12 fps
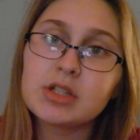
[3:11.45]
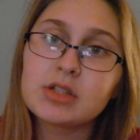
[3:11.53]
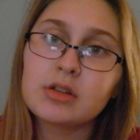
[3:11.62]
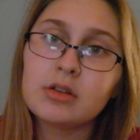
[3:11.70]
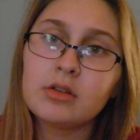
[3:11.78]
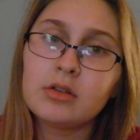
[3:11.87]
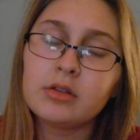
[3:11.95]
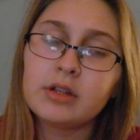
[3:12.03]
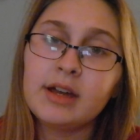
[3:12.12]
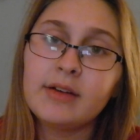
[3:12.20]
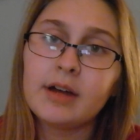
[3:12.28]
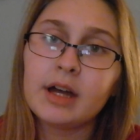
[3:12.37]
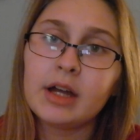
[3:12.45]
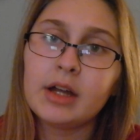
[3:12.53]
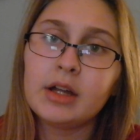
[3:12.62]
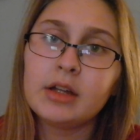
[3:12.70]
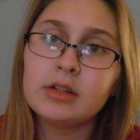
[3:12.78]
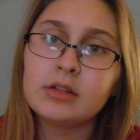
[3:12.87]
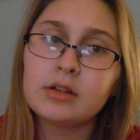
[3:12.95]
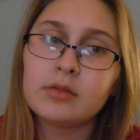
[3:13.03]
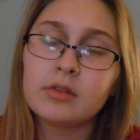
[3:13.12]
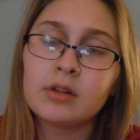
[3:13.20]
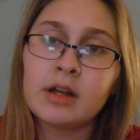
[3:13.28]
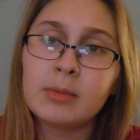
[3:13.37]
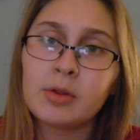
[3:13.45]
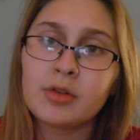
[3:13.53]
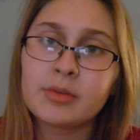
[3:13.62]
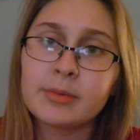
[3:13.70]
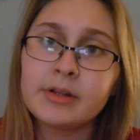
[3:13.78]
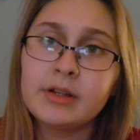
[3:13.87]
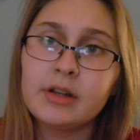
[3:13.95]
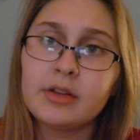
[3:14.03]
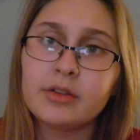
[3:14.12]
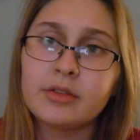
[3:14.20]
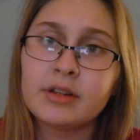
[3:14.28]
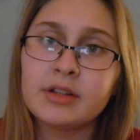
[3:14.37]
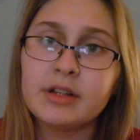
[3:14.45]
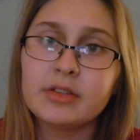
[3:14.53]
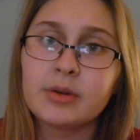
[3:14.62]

So yeah, I added a couple of times and that's it.